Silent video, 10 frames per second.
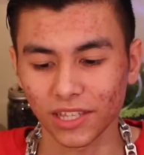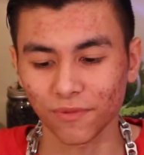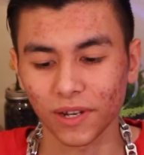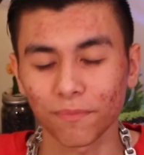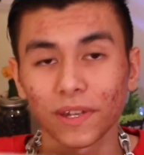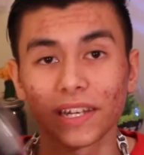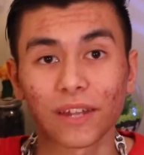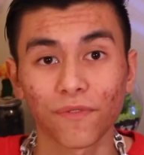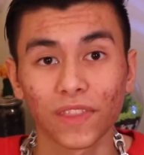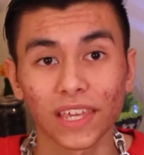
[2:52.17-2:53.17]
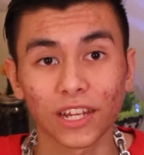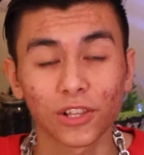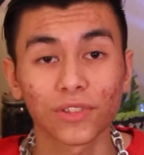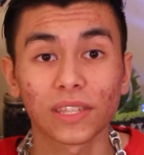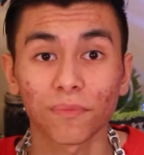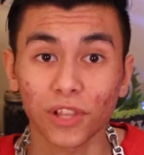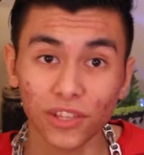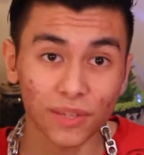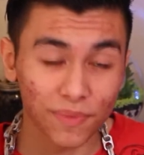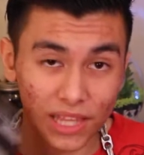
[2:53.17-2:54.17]
this one. I'm gonna definitely include some
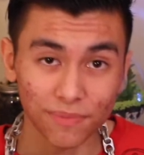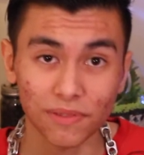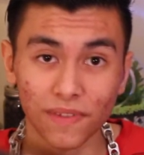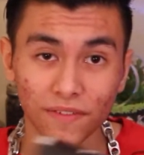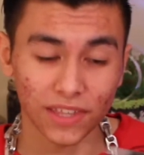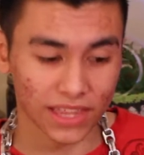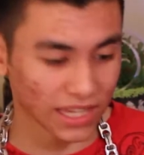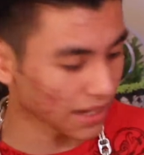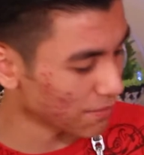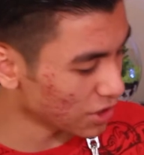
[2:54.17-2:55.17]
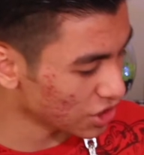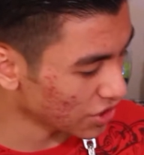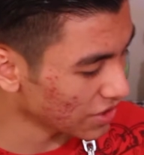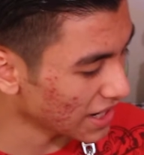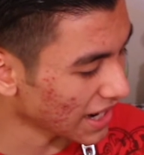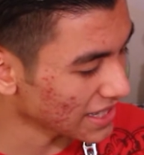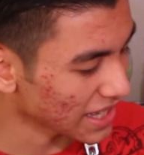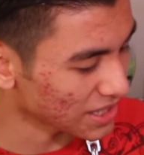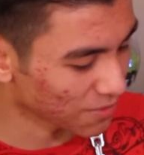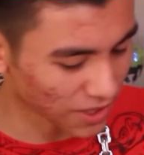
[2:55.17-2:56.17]
close-up clips of everything. I'm gonna show you guys
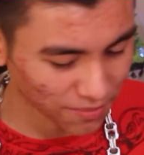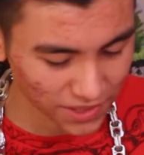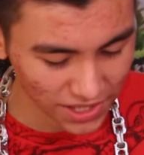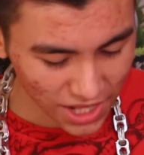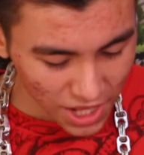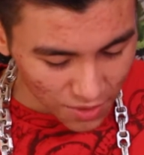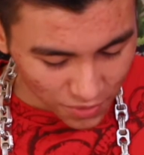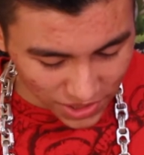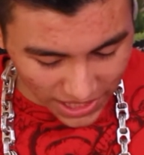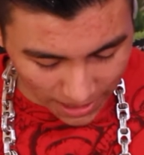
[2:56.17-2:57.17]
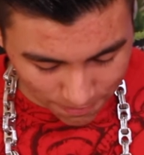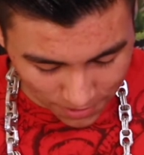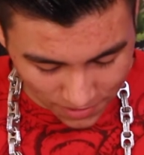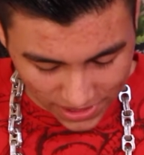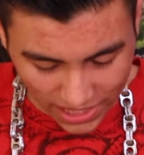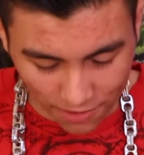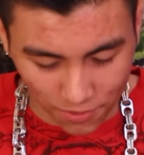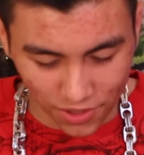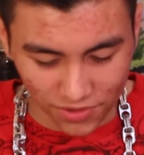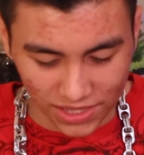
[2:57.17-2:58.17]
as well, but really happy with that.
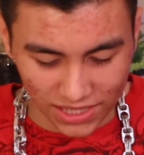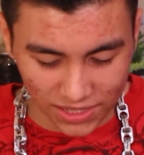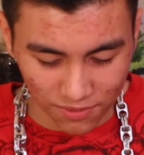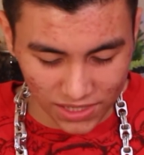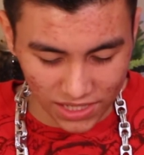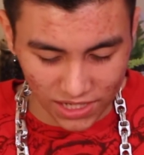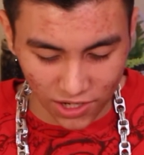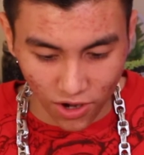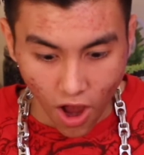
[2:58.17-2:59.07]
What are these? What's in here?